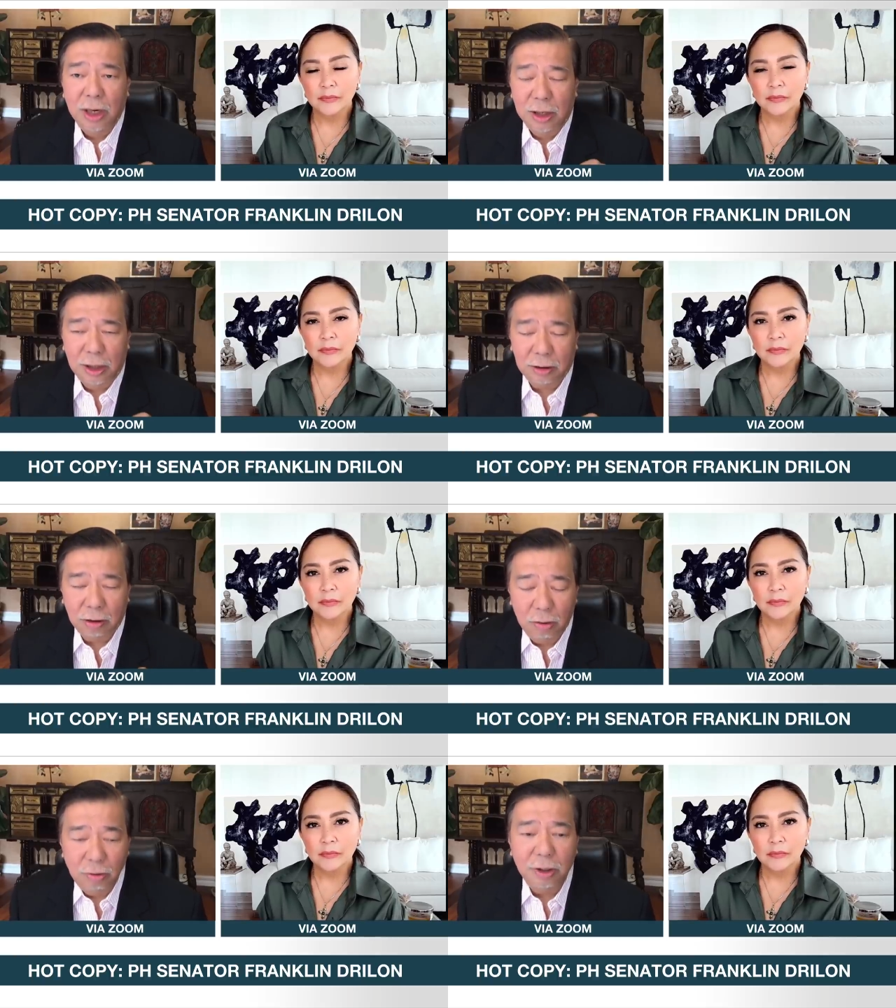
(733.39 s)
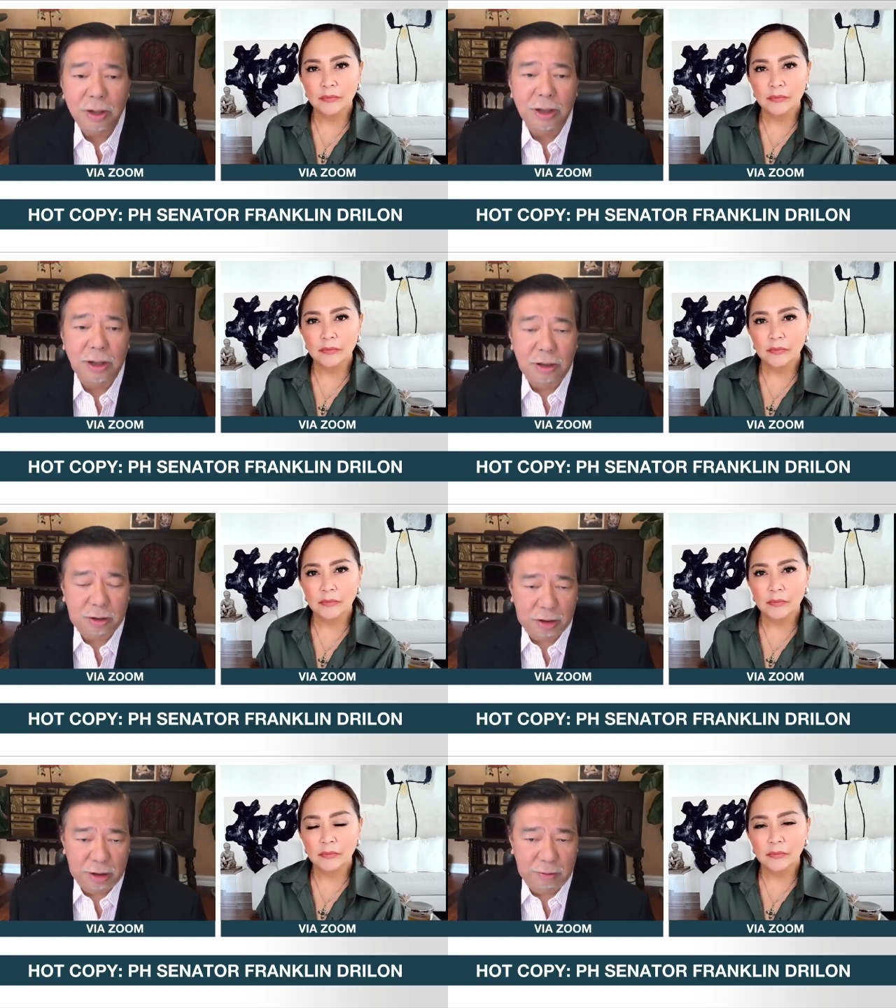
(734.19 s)
Speaker 1: not only in
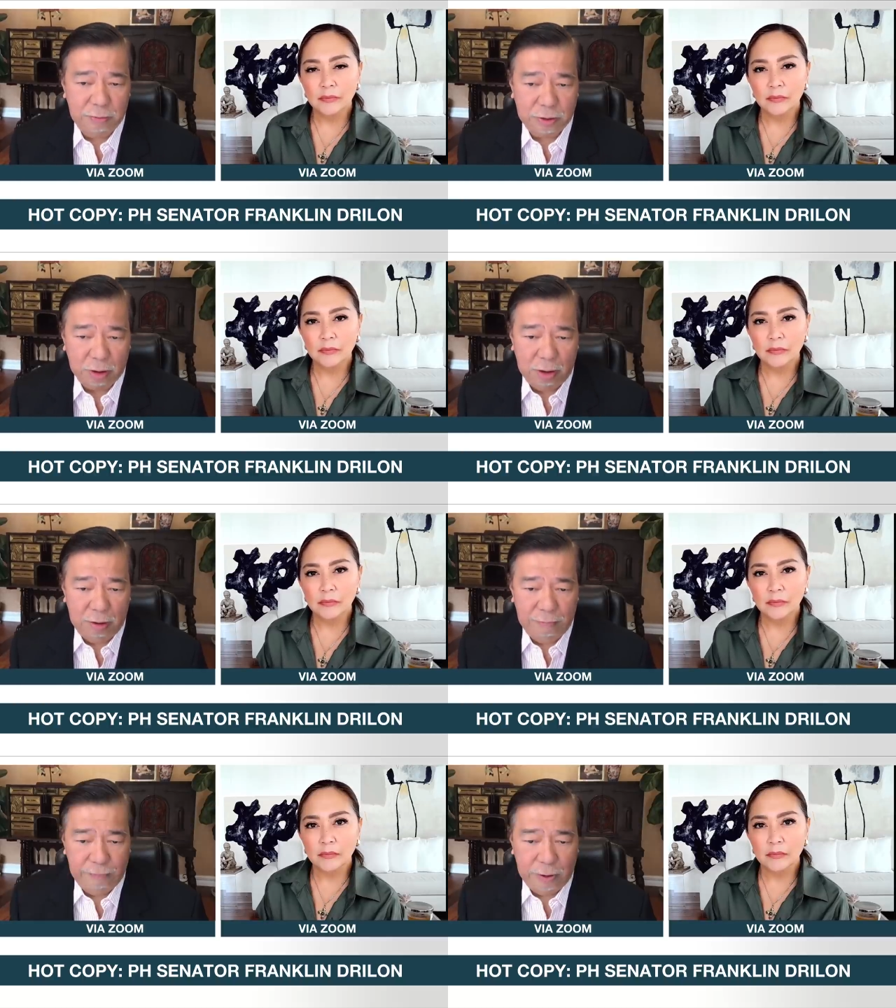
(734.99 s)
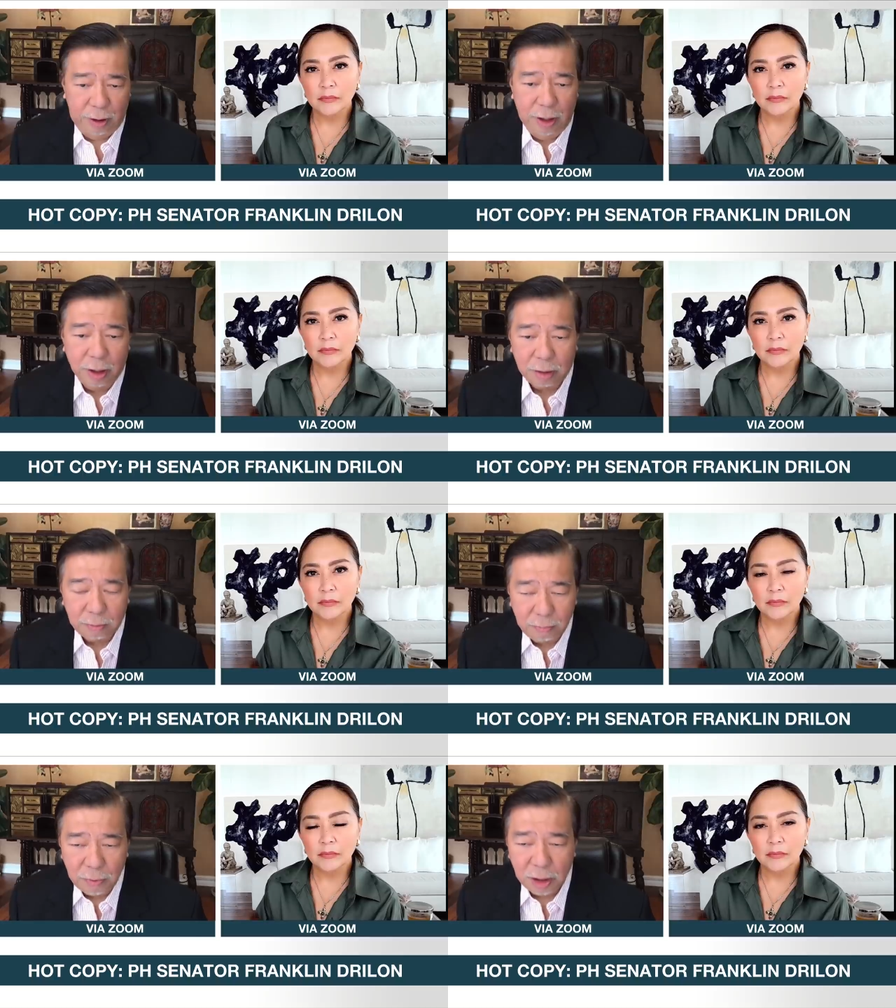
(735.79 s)
terms of uh,
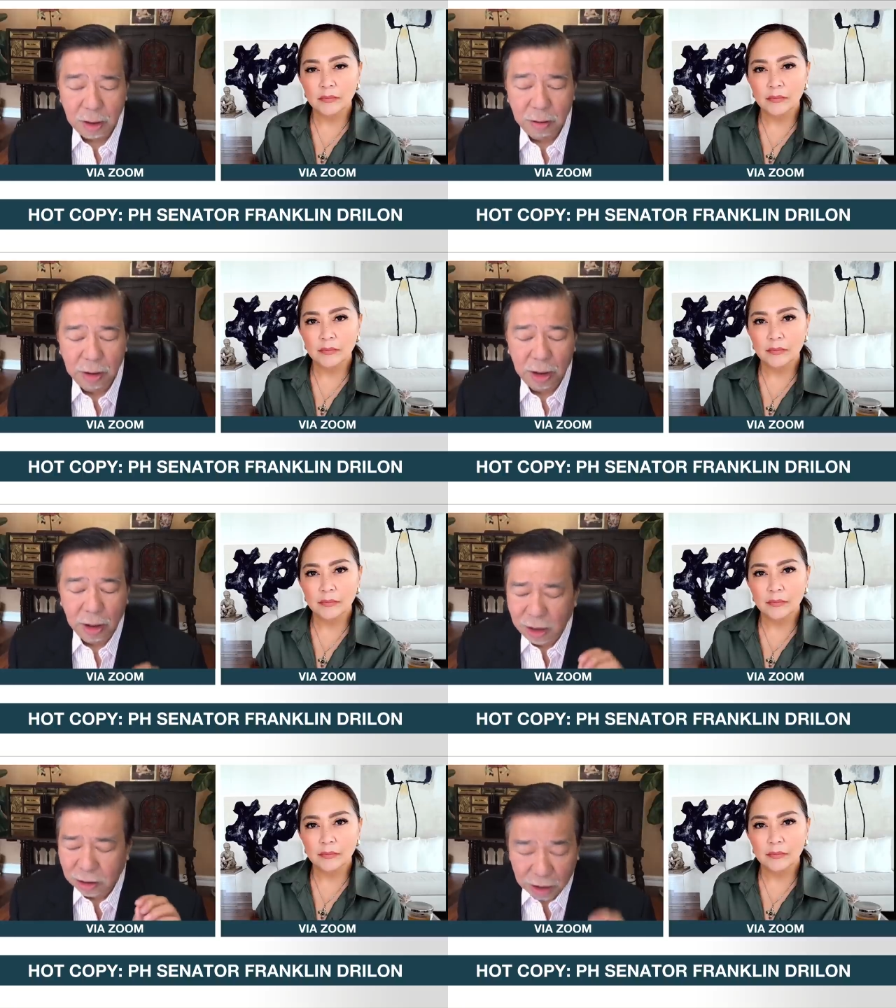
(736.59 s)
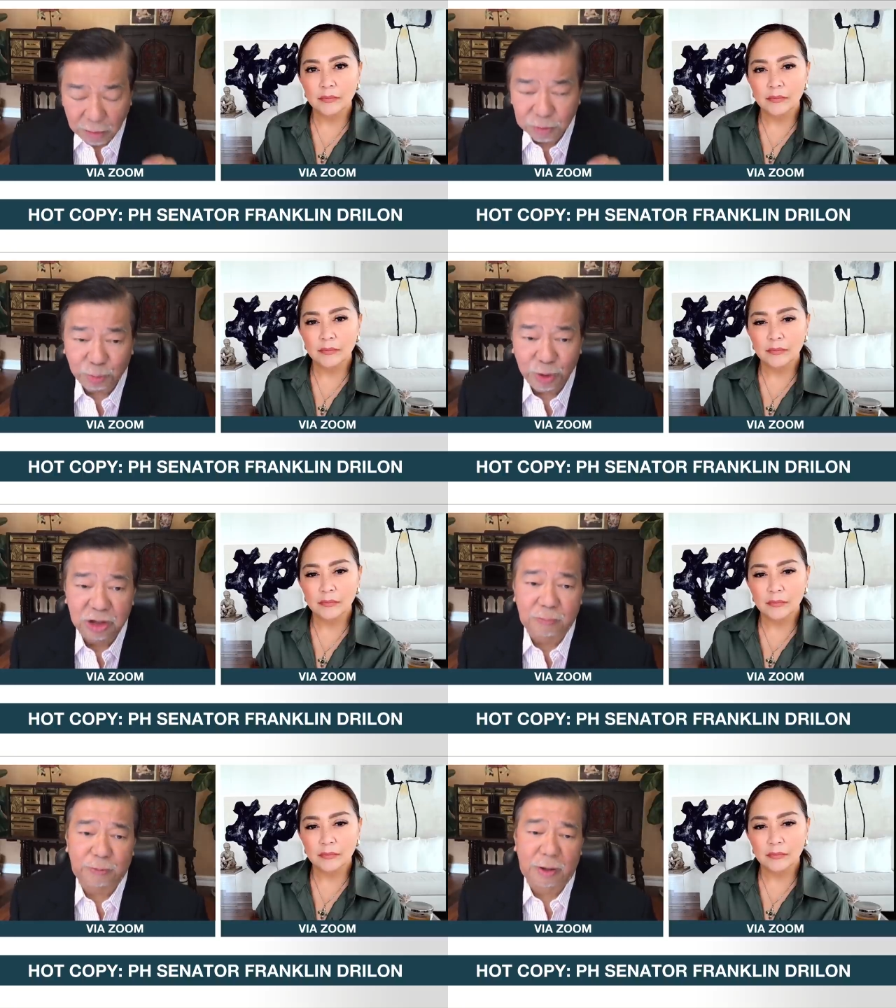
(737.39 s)
the, in terms
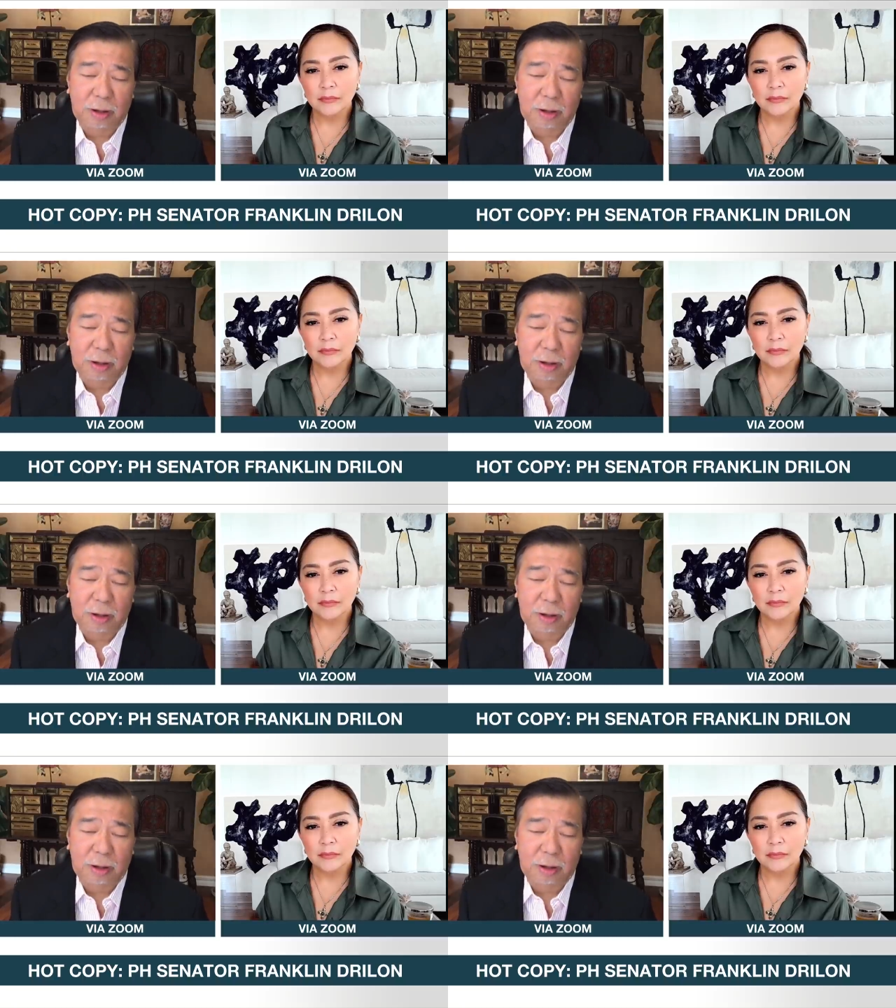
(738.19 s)
principle